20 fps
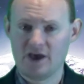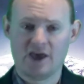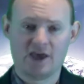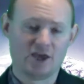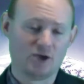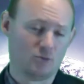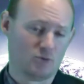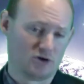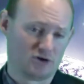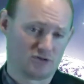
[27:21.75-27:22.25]

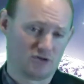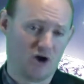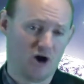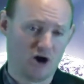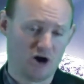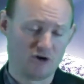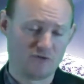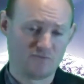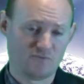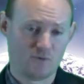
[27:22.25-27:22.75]
he worked
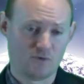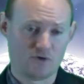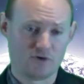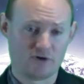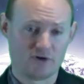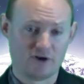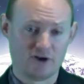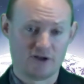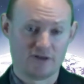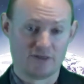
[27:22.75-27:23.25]
hard
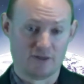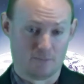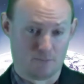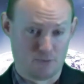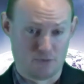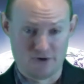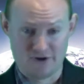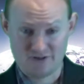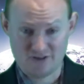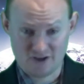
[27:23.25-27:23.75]
for the
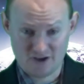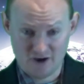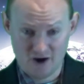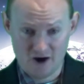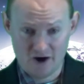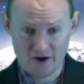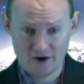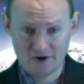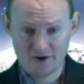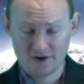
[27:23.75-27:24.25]
prison
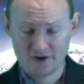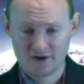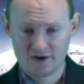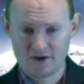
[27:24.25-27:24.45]
guard,